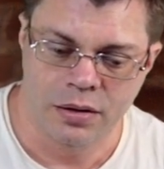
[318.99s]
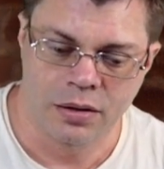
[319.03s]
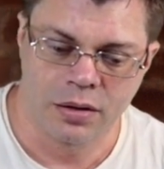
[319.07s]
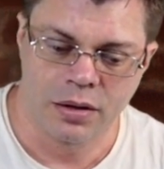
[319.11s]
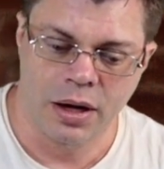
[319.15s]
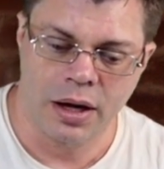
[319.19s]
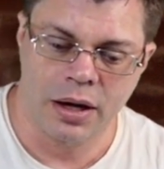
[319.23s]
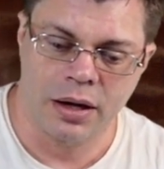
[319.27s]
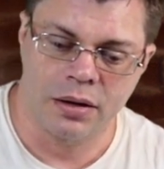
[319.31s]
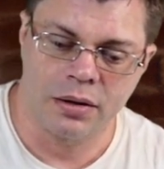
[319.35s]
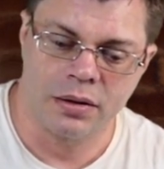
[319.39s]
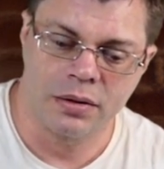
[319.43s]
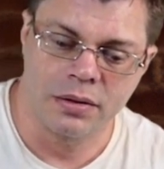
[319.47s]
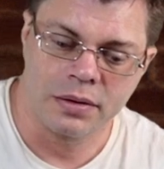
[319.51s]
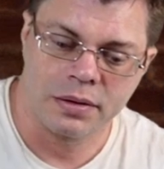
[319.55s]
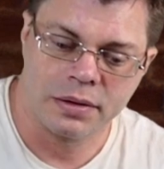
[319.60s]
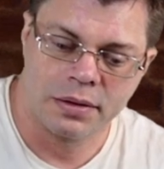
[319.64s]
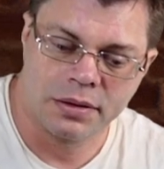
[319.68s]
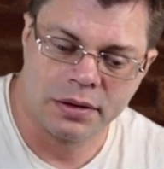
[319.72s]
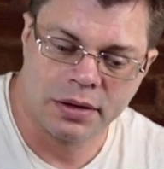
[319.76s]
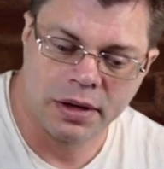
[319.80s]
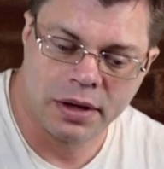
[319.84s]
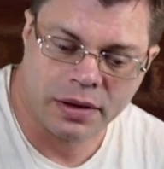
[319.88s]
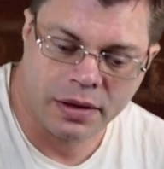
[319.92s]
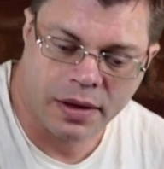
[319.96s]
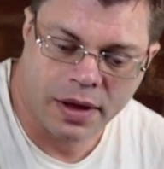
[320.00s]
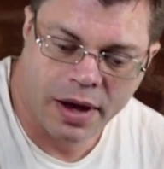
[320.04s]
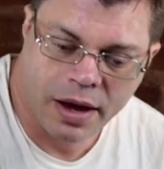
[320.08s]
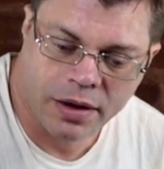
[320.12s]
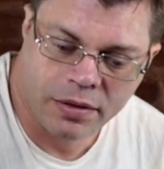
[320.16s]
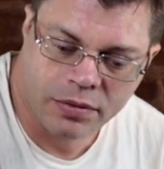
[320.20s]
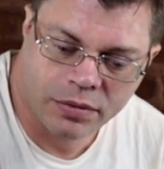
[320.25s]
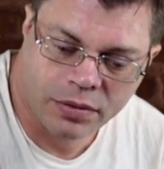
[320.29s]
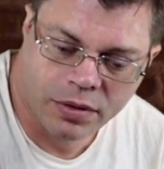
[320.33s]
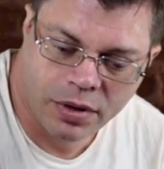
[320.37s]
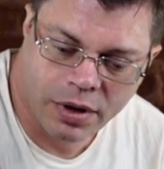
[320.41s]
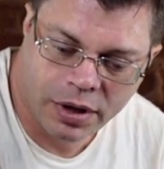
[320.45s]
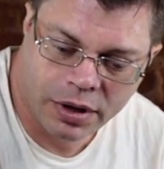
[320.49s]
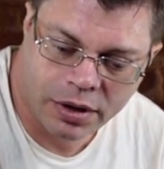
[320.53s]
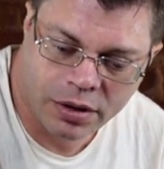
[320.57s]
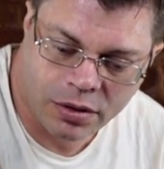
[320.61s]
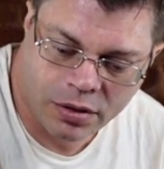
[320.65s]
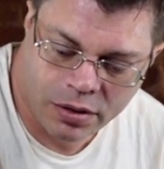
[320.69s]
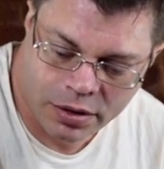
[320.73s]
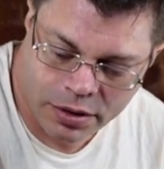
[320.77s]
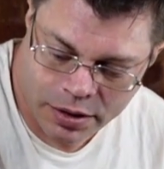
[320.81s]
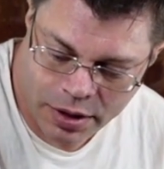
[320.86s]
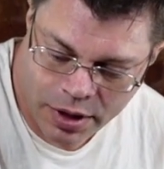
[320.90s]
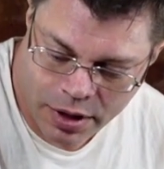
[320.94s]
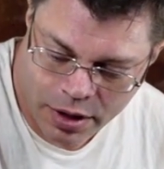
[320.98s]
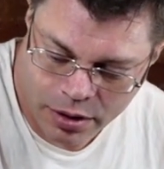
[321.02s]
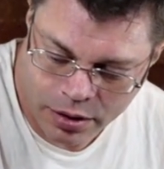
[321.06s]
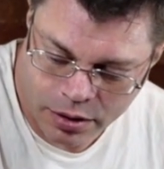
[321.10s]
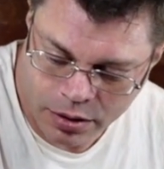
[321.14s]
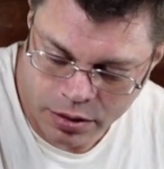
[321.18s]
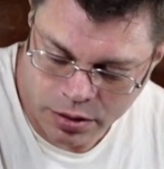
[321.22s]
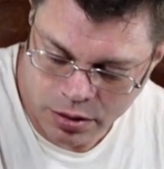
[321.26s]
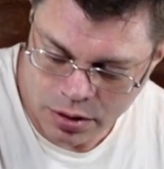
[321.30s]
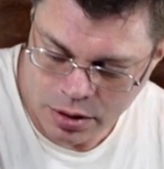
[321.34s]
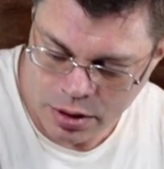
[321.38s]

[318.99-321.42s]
Okay, set that right on there.